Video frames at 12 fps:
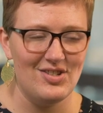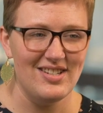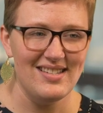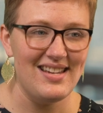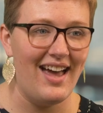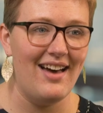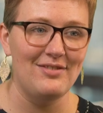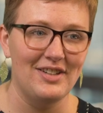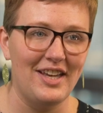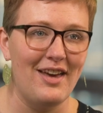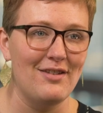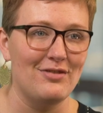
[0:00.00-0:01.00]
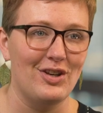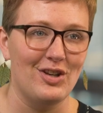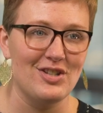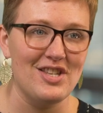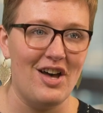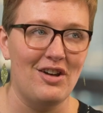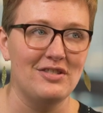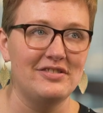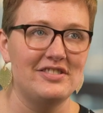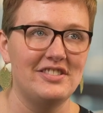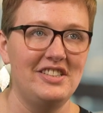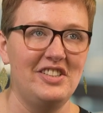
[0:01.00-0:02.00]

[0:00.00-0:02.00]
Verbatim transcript: just to advocate for yourself.